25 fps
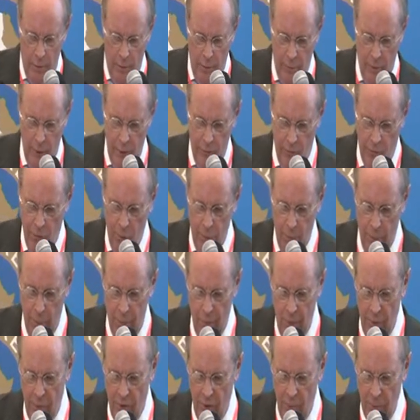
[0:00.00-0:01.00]
Right, so
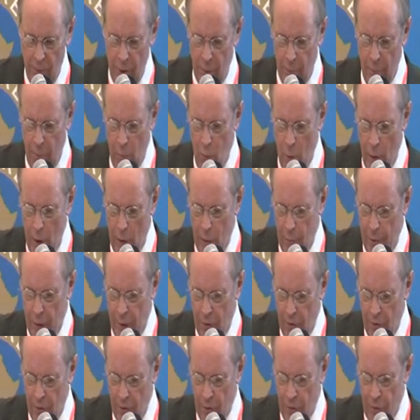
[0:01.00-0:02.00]
some of the well
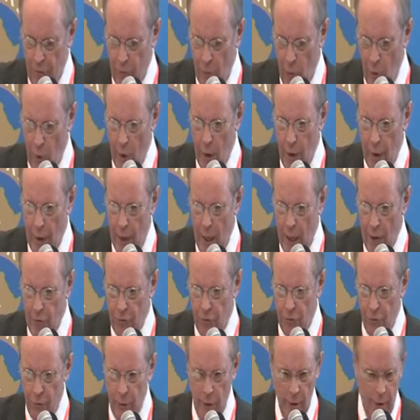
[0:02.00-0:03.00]
basics for oil and
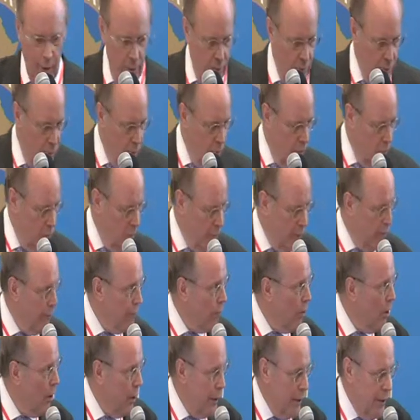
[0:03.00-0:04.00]
gas drilling. What
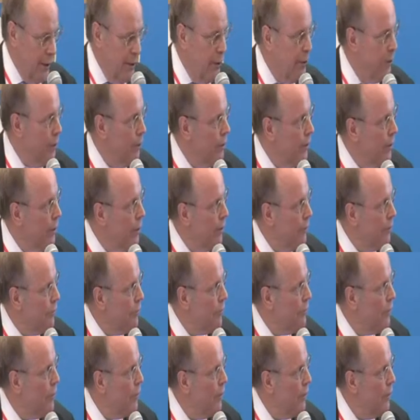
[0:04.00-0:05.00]
you've got here
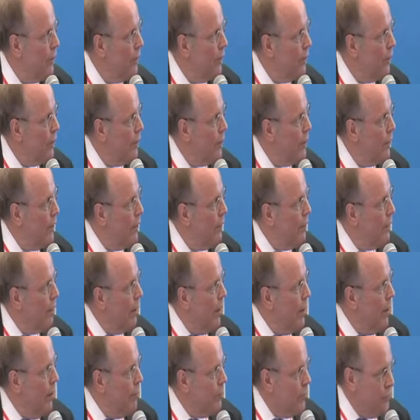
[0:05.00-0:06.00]
is,
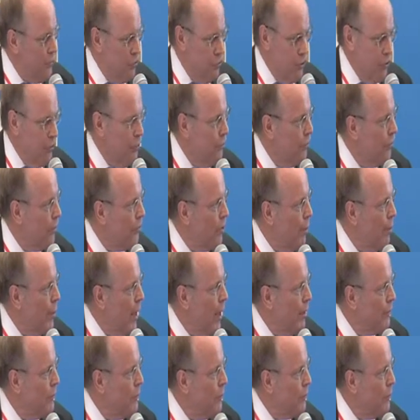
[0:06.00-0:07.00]
this is just a
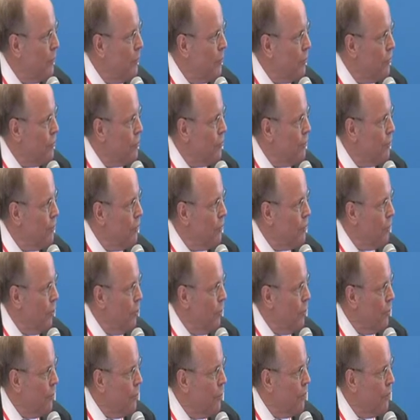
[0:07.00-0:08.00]
schematic which
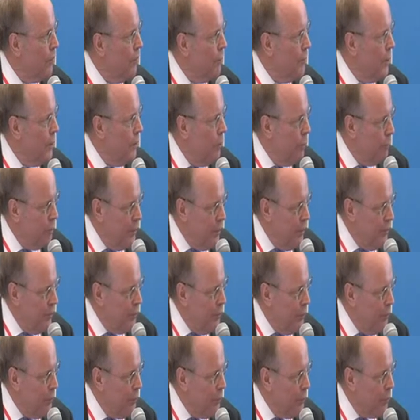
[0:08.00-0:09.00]
shows the BOPs
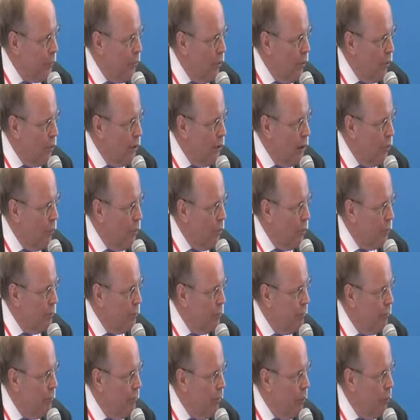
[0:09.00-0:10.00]
that we were talking about
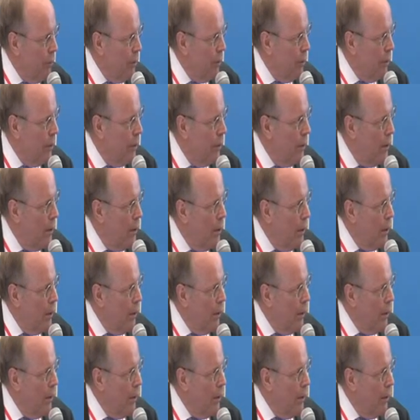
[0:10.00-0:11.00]
before,
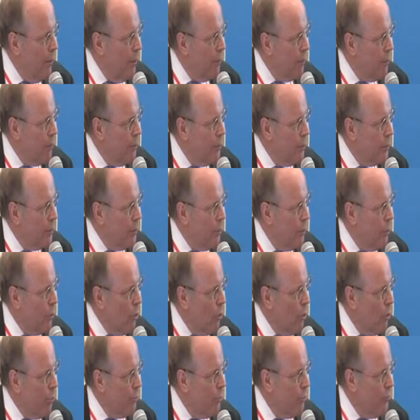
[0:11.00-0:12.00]
the
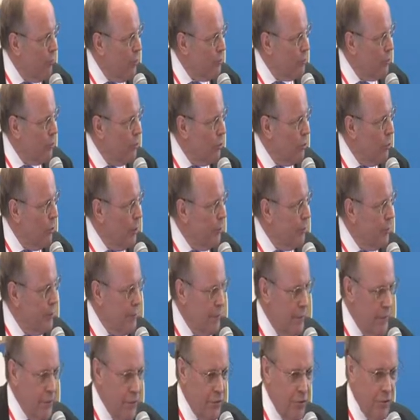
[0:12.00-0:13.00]
blowout prevention
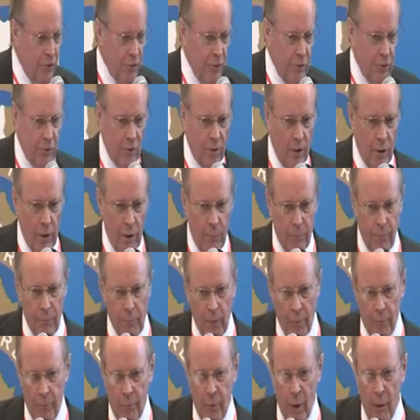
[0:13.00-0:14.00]
equipment. This is a
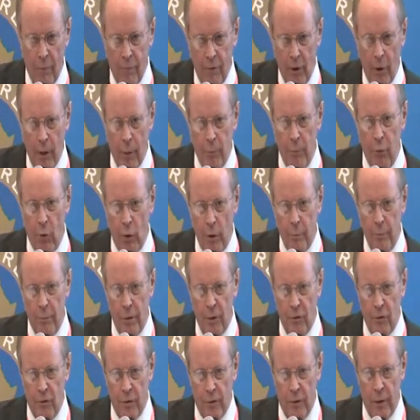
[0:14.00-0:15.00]
very important
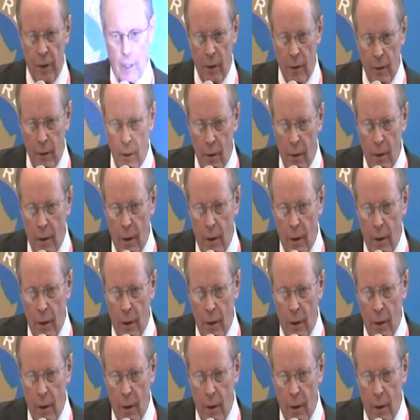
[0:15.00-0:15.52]
piece of kit.